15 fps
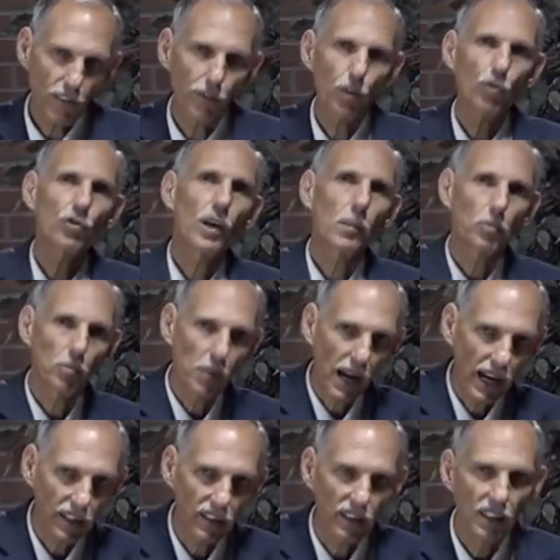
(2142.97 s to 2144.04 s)
a few steps
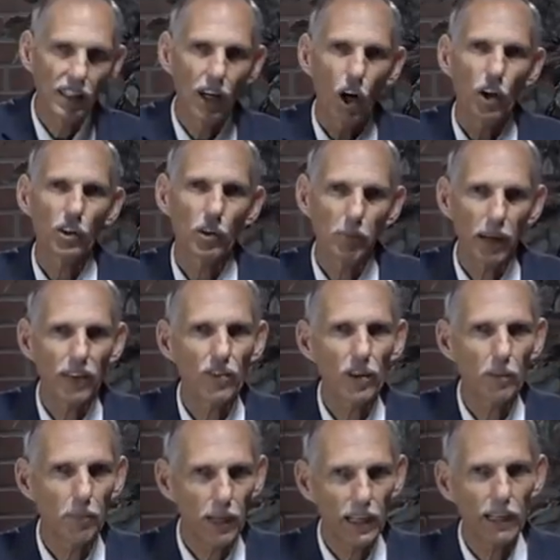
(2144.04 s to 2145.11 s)
back on their
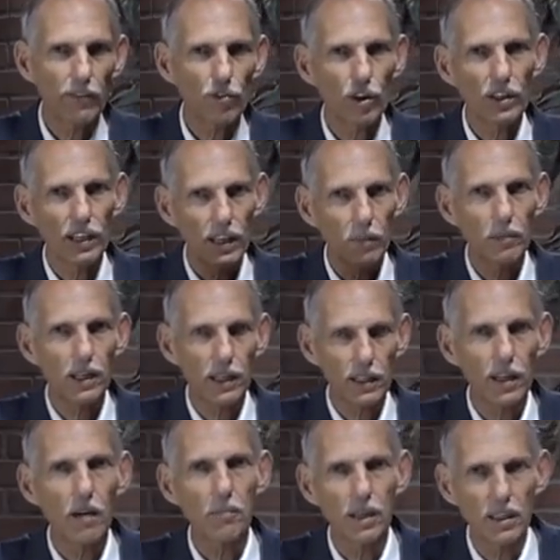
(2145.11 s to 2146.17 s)
basic beliefs on the imminent
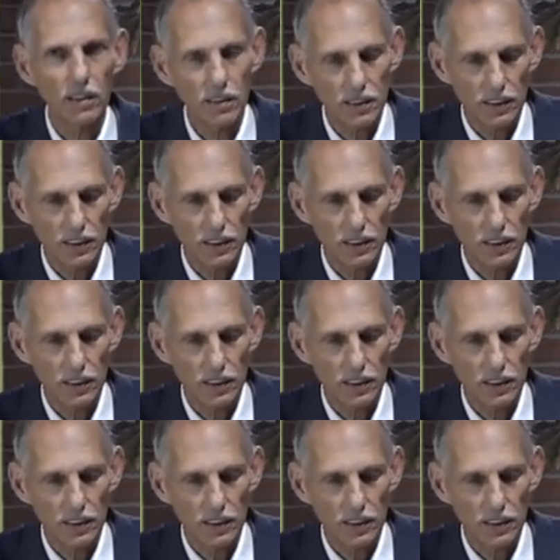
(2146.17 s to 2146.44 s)
coming,